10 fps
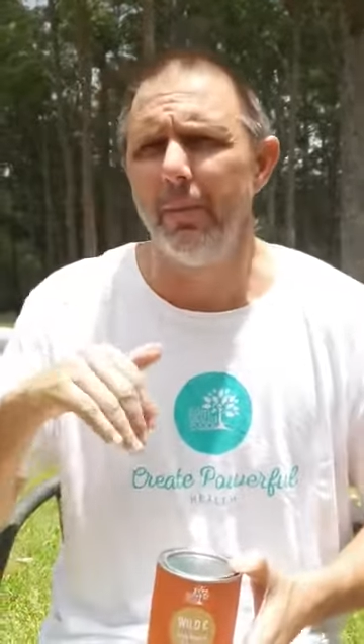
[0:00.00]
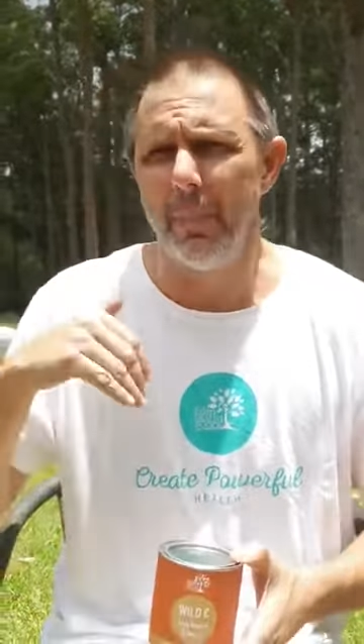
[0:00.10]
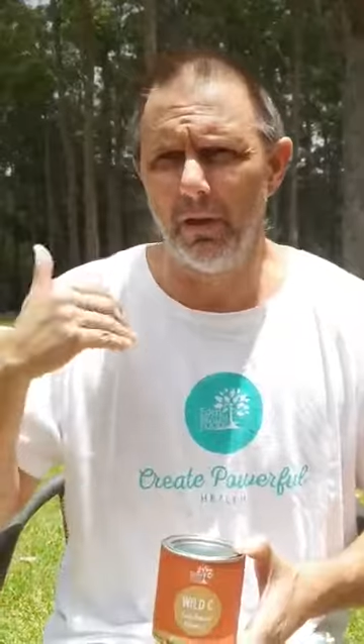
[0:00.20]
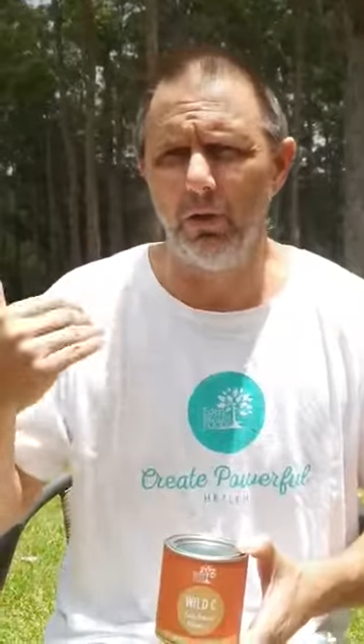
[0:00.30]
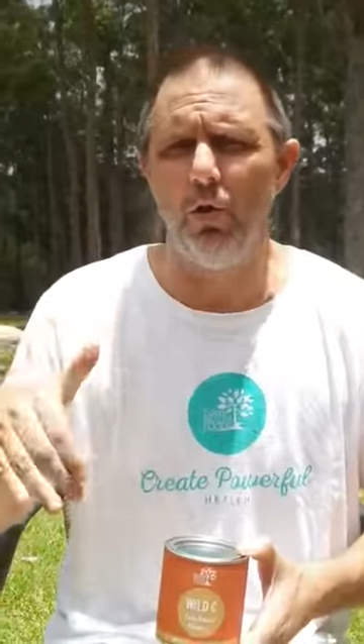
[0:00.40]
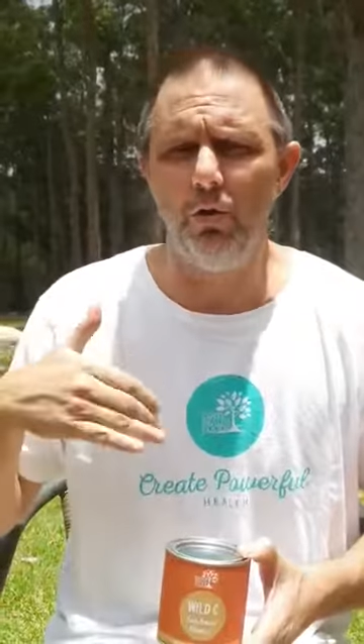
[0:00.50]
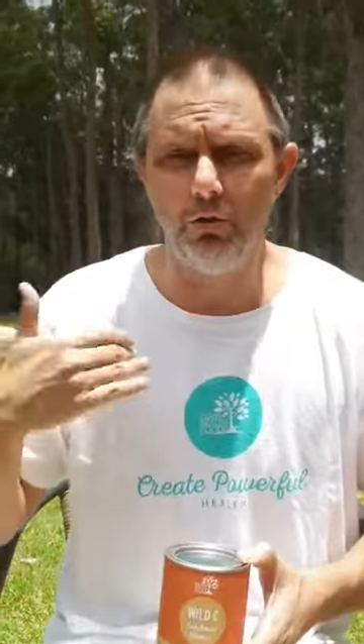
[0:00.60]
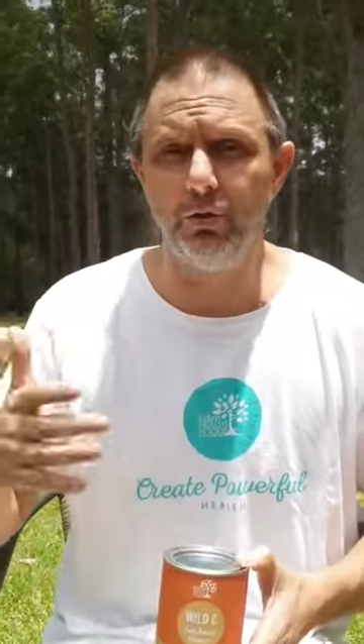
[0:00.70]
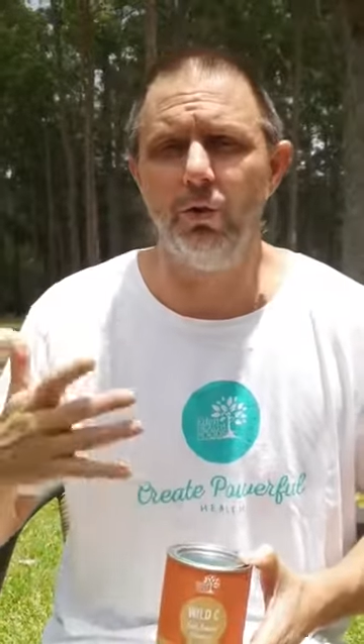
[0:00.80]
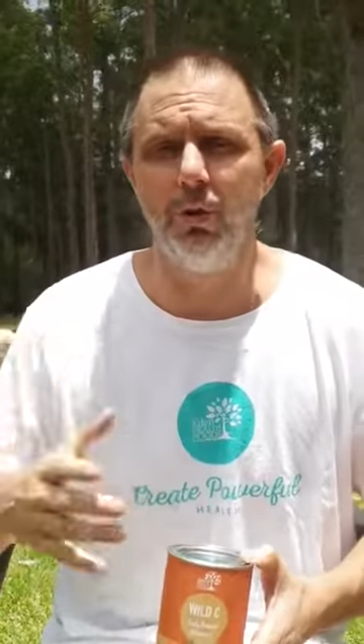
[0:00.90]
but
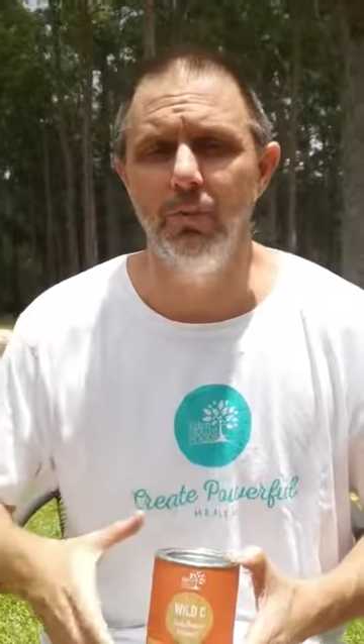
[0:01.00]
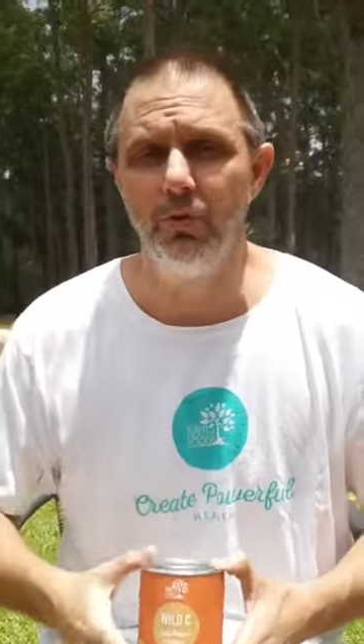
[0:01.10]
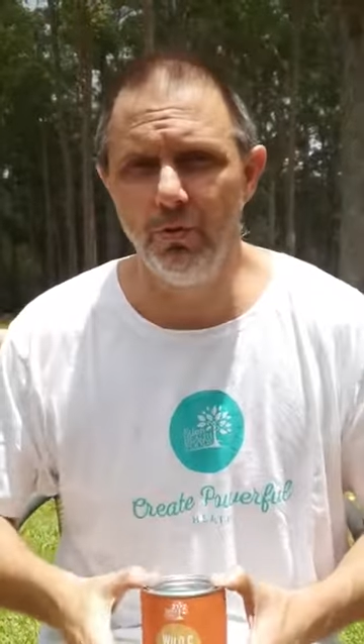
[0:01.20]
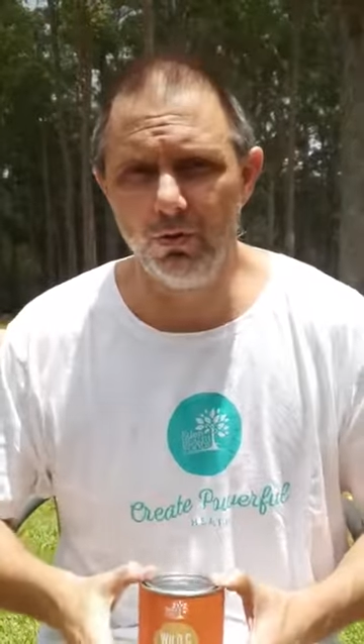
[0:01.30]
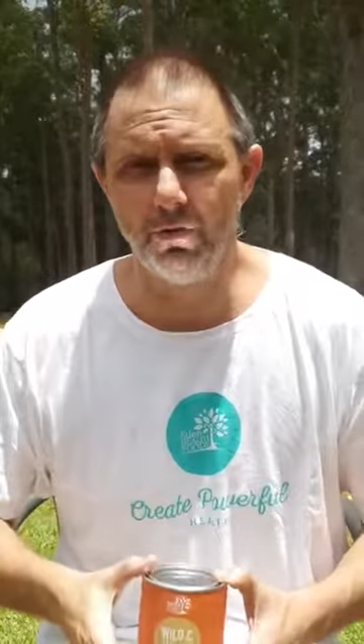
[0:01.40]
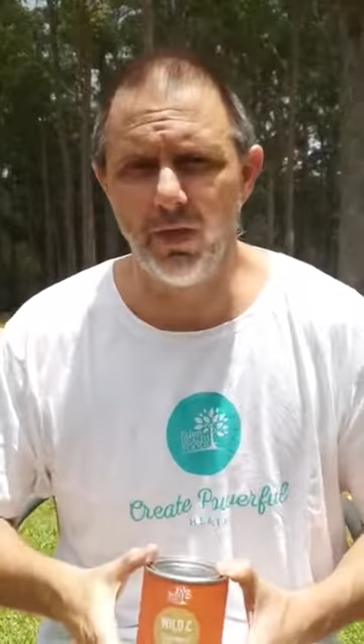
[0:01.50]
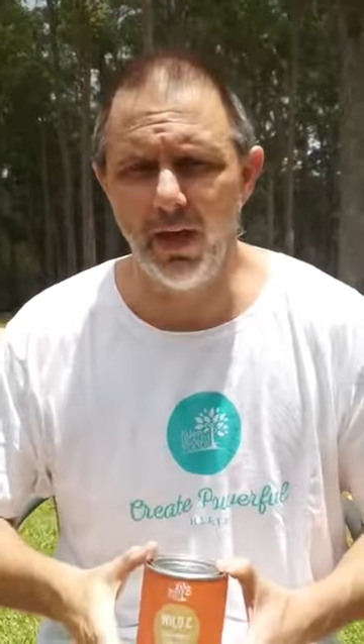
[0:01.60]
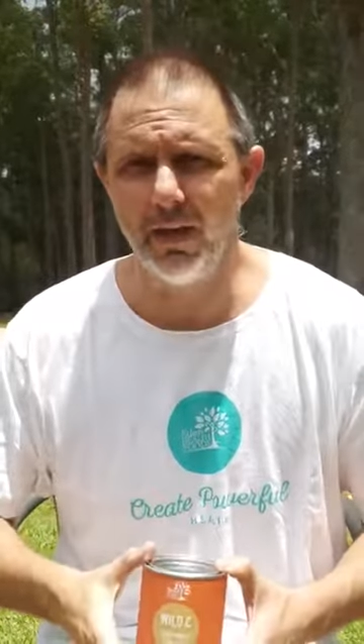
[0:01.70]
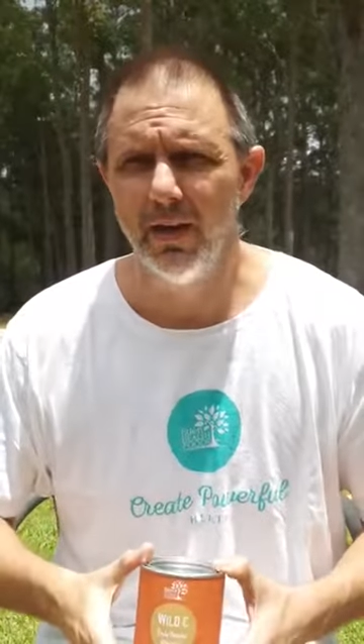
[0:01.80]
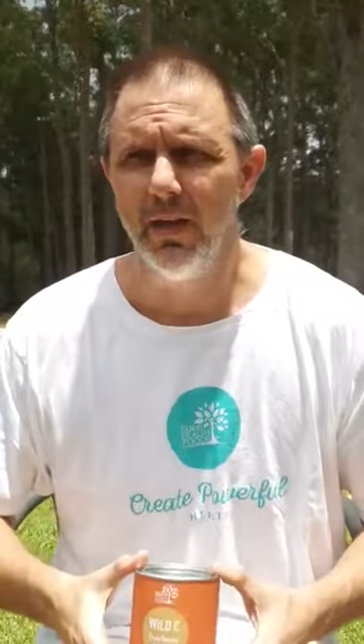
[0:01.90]
long-term use of
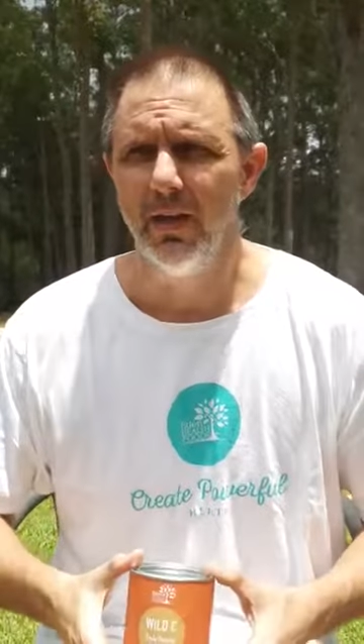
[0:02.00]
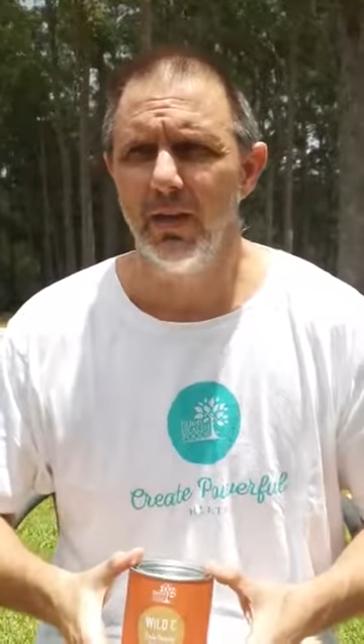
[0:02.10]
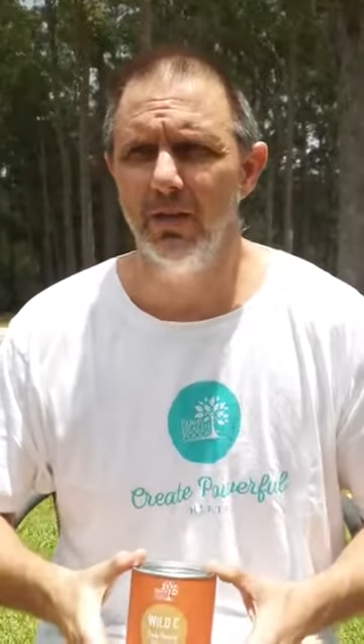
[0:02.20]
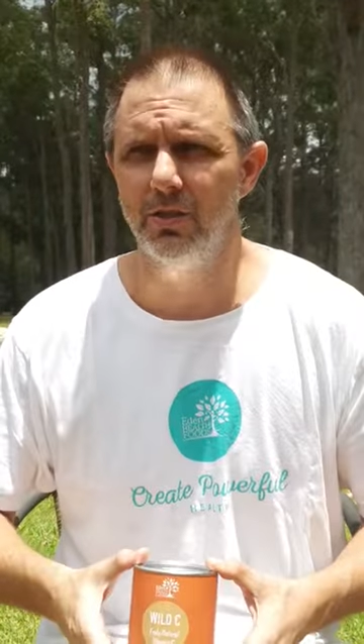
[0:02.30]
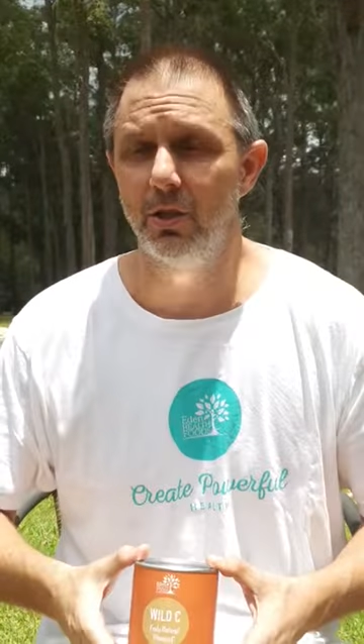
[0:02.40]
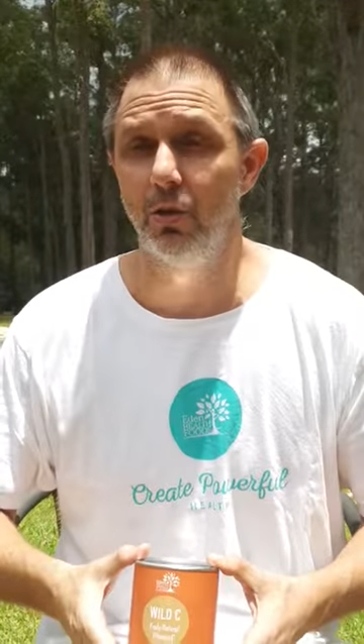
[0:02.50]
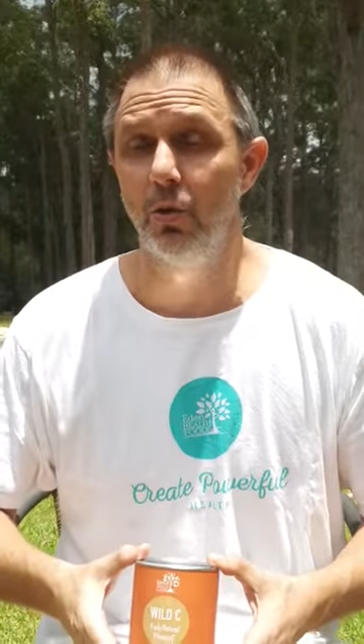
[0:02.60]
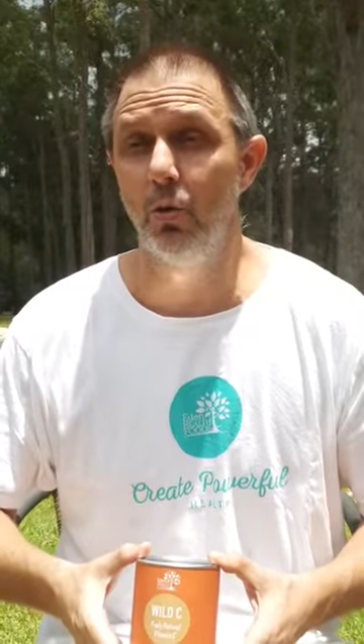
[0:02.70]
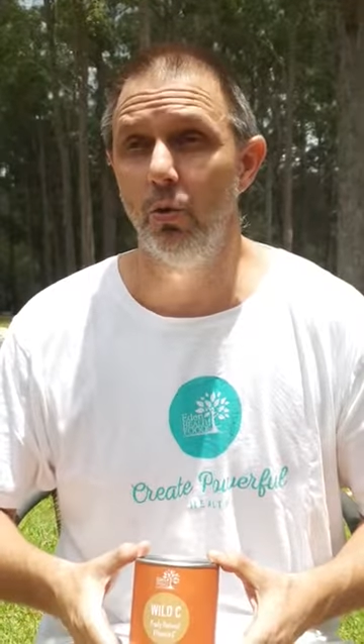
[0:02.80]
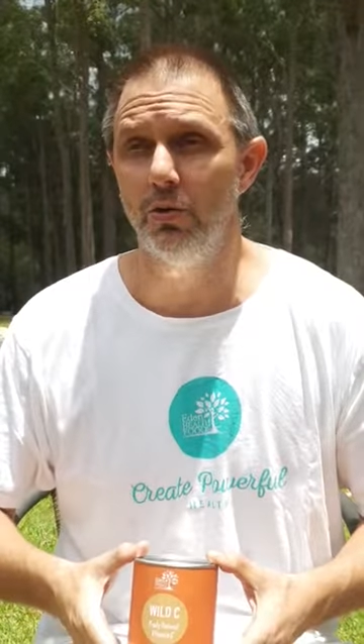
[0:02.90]
that is going to
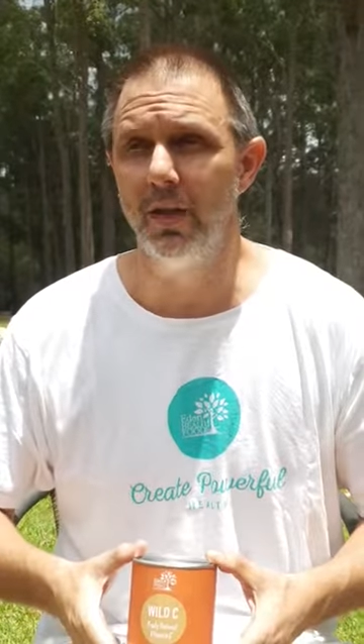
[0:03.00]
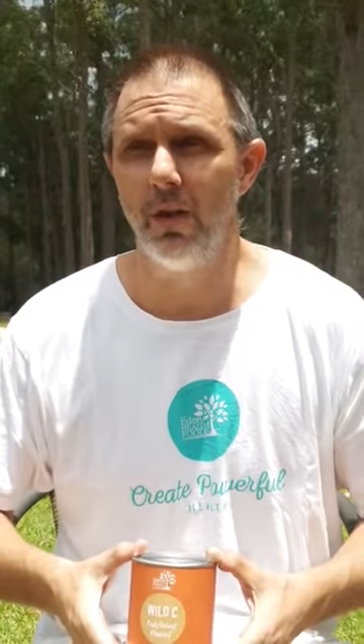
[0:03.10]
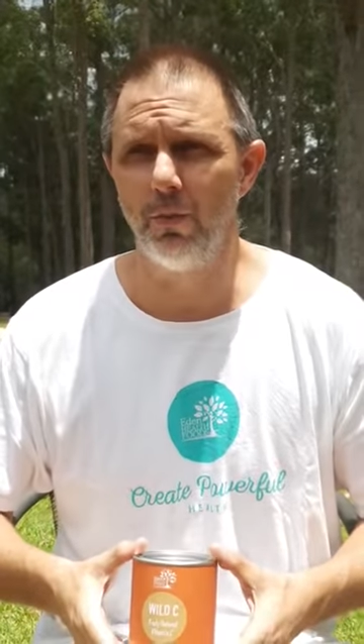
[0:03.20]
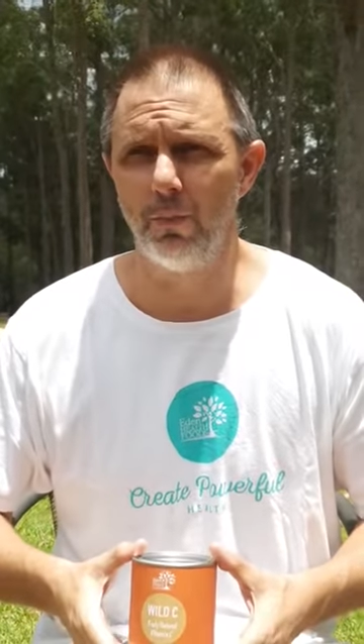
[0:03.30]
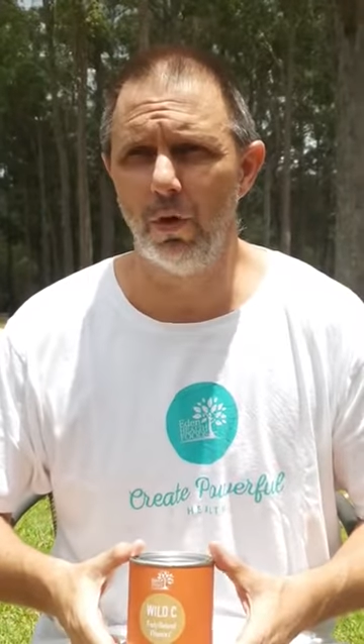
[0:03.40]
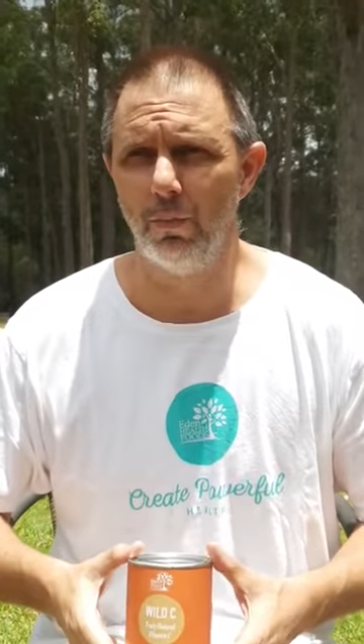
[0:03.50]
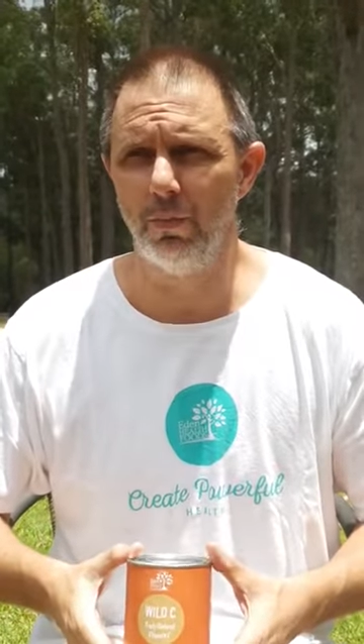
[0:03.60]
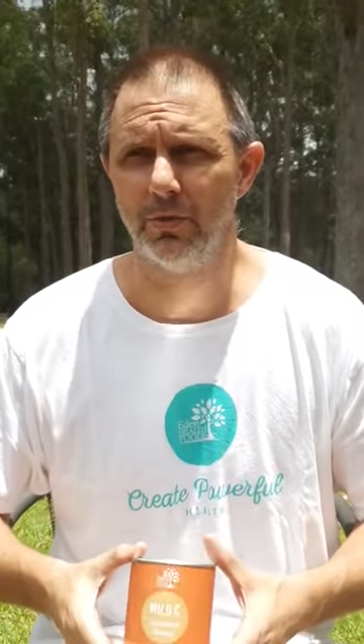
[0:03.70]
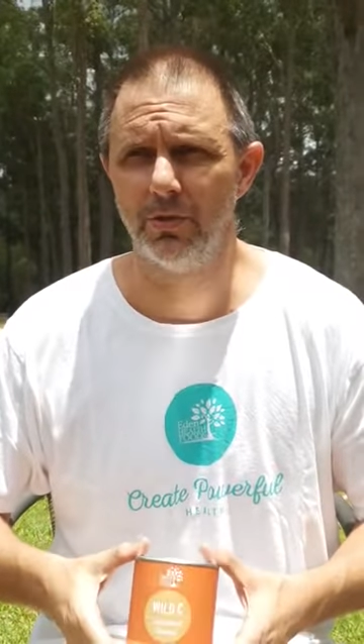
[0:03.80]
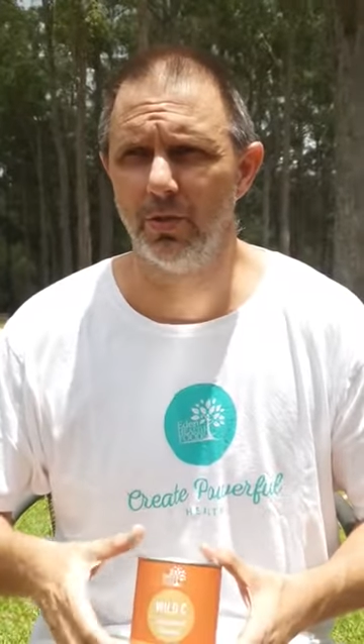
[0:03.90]
cause health problems.